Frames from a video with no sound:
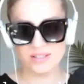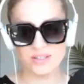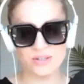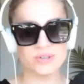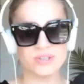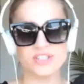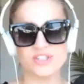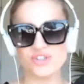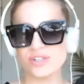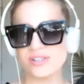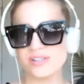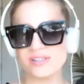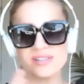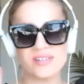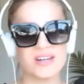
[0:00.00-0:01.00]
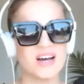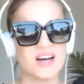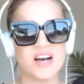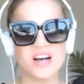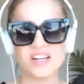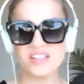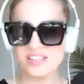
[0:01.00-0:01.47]
literally just
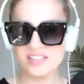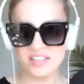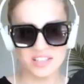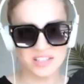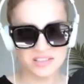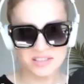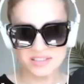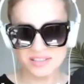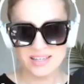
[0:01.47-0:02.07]
hustling.